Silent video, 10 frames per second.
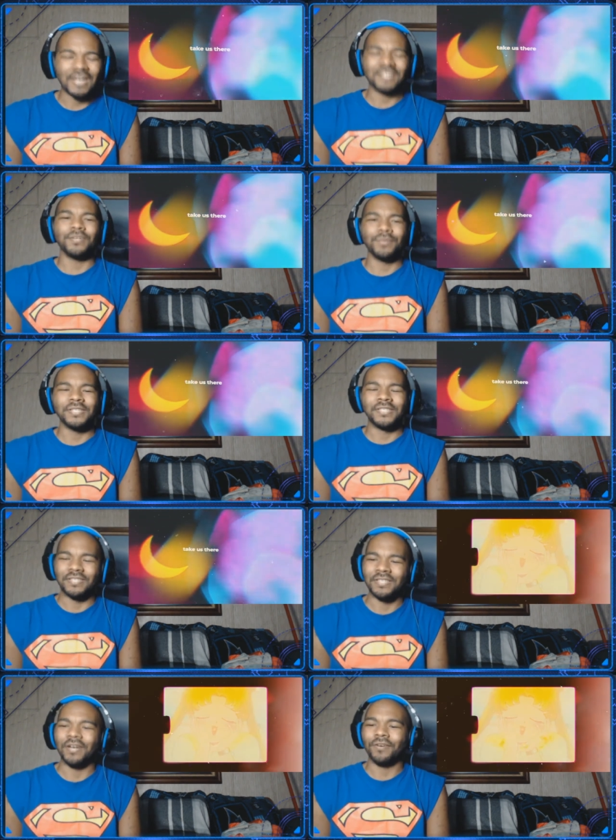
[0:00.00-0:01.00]
I see what this
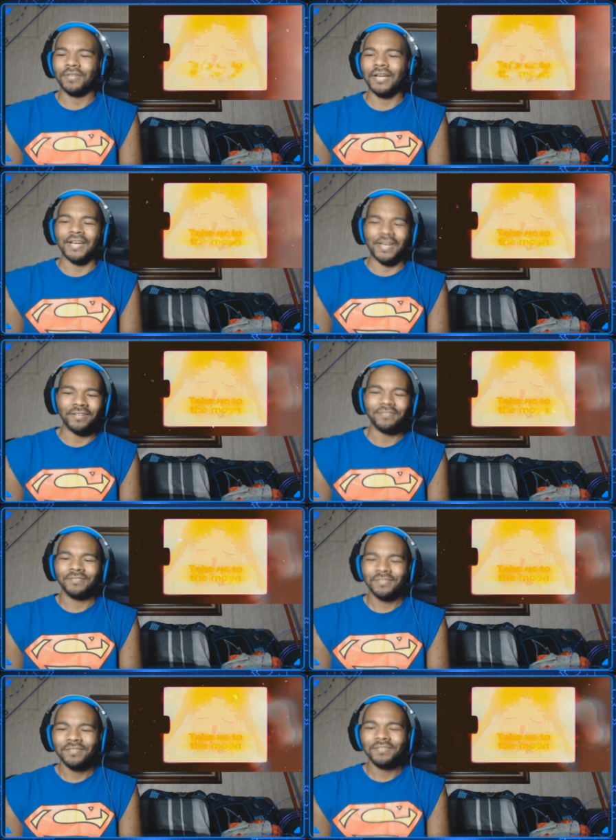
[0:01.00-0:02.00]
is now. I got it.
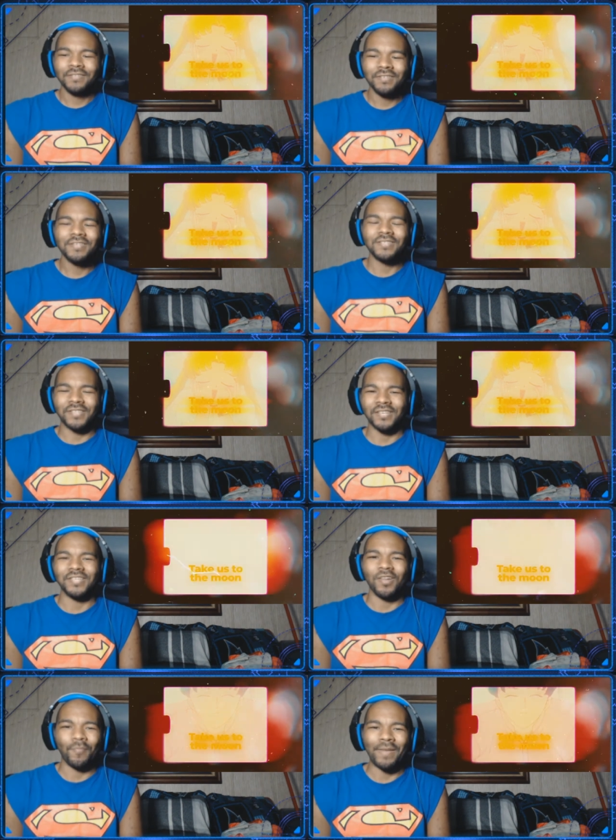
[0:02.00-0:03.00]
It's a
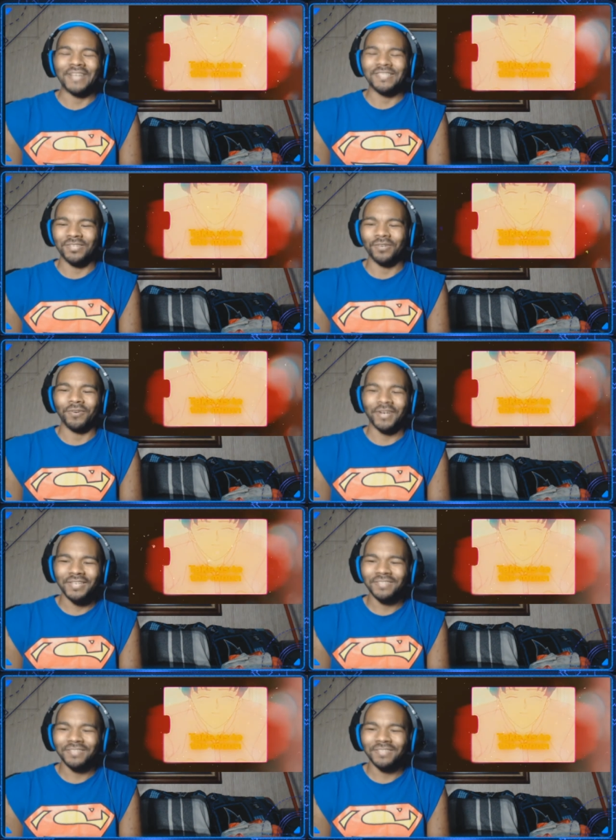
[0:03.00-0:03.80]
Tuxedo Mask song, right?